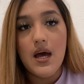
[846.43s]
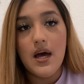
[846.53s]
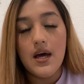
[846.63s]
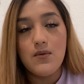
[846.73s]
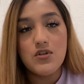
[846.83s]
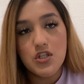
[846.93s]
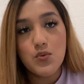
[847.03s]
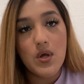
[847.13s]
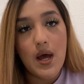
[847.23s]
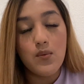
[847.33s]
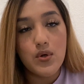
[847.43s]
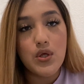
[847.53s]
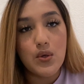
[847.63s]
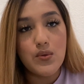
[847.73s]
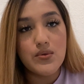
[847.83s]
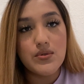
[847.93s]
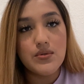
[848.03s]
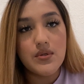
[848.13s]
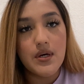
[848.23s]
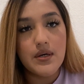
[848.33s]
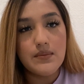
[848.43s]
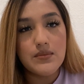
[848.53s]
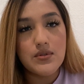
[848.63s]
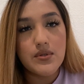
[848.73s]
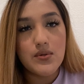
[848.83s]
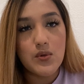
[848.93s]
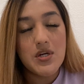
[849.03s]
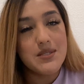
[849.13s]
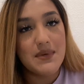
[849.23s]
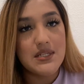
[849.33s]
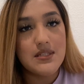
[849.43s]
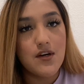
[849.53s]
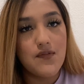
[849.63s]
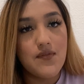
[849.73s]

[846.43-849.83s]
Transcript: which is what I would use to quiz myself.